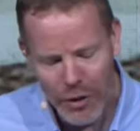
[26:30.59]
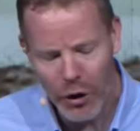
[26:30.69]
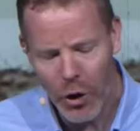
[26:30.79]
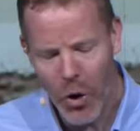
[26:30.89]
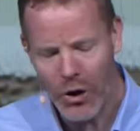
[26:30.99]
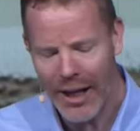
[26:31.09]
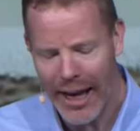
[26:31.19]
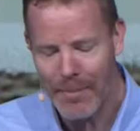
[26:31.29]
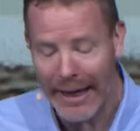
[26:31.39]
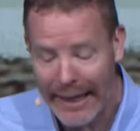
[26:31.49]
of the Lord
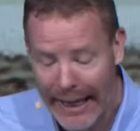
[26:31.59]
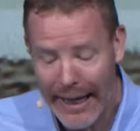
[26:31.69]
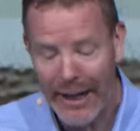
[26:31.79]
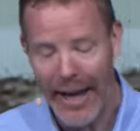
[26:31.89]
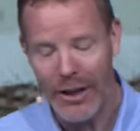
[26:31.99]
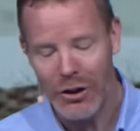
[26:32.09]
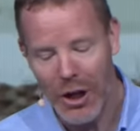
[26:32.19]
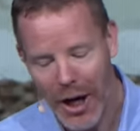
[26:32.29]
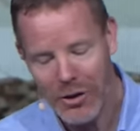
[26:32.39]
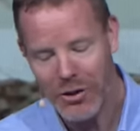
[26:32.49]
came again and
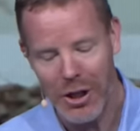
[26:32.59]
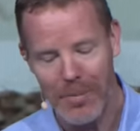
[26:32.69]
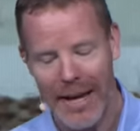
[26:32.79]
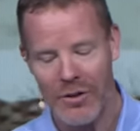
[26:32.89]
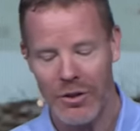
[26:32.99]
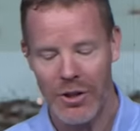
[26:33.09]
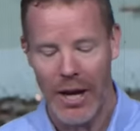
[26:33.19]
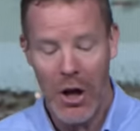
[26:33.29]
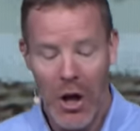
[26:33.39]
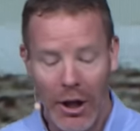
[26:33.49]
touched him and
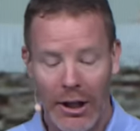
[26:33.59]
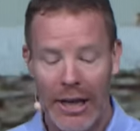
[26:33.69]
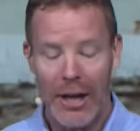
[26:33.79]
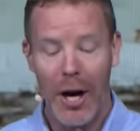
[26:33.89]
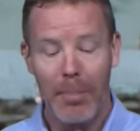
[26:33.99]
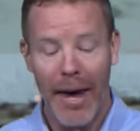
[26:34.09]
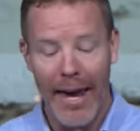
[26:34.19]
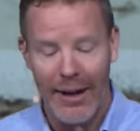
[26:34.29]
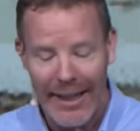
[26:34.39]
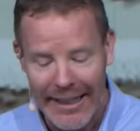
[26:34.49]
said, Get up
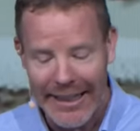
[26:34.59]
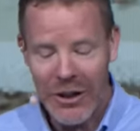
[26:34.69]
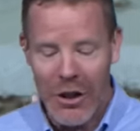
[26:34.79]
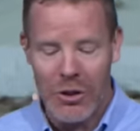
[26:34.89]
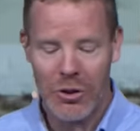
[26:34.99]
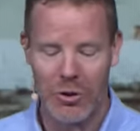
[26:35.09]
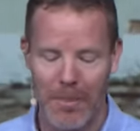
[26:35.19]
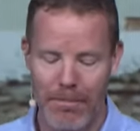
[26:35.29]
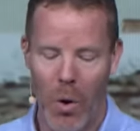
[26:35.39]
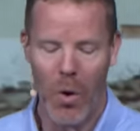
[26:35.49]
and eat
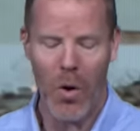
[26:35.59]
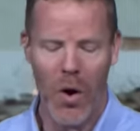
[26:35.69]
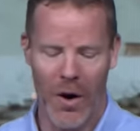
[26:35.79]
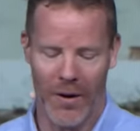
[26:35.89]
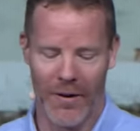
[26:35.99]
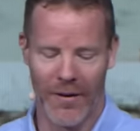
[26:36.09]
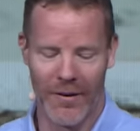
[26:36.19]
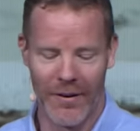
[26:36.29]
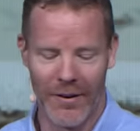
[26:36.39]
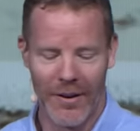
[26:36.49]
some more.
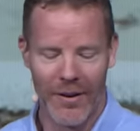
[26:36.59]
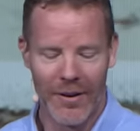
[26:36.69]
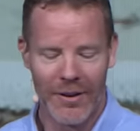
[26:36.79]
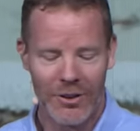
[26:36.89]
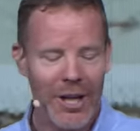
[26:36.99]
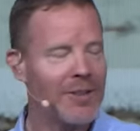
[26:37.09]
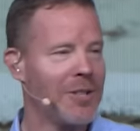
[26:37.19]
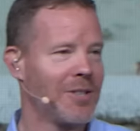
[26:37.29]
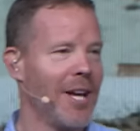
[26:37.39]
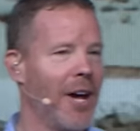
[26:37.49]
Check
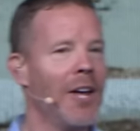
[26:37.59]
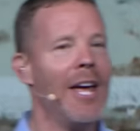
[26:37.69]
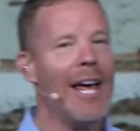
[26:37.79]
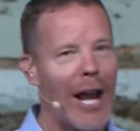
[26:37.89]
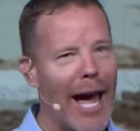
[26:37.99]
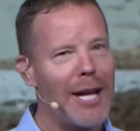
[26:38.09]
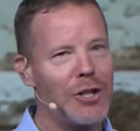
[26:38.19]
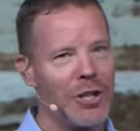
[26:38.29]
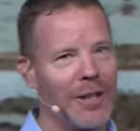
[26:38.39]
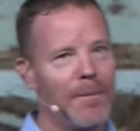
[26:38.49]
this out
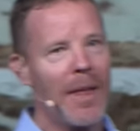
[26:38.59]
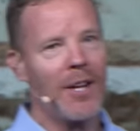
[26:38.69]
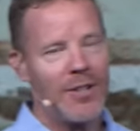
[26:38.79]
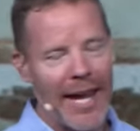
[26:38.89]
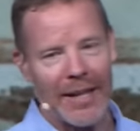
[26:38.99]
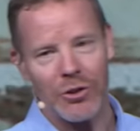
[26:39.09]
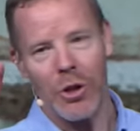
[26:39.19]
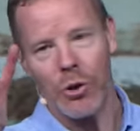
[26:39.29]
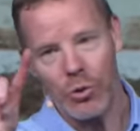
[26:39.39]
Elijah takes